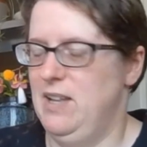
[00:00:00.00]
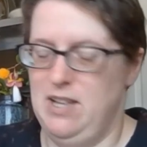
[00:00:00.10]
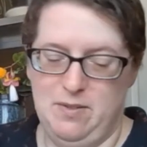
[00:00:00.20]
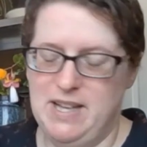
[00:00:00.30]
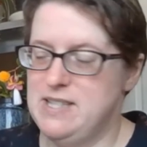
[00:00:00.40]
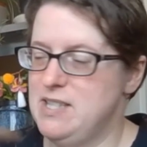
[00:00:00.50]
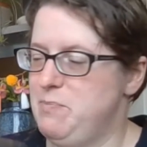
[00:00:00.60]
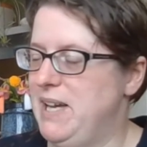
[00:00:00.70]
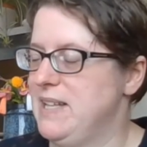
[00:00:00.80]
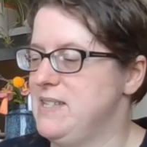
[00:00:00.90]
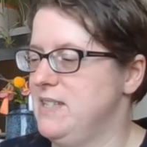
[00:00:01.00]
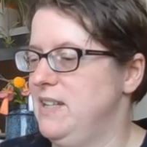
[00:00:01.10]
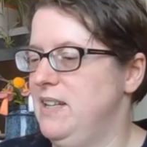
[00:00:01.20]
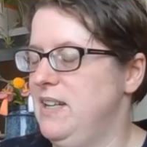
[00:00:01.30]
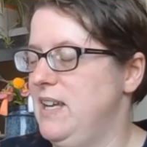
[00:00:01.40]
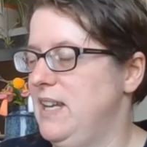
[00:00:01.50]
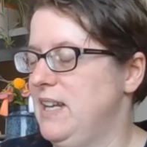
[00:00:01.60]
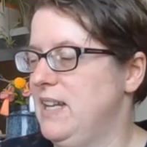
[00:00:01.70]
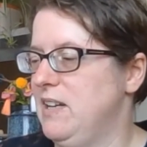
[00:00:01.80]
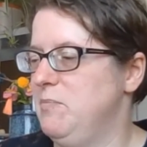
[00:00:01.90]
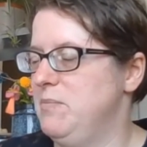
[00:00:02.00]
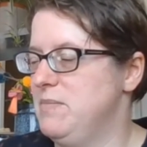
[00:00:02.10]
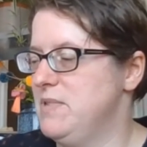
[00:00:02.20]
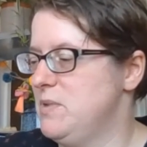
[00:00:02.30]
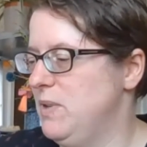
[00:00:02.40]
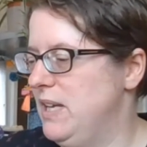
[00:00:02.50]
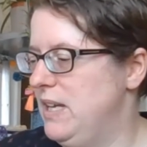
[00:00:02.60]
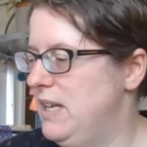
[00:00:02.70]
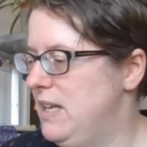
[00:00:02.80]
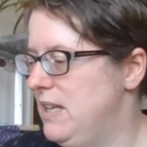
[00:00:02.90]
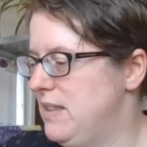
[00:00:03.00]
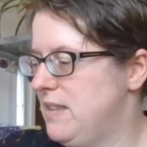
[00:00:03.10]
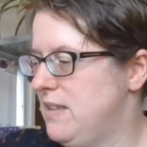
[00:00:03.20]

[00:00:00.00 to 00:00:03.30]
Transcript: and that's the pattern, and it comes with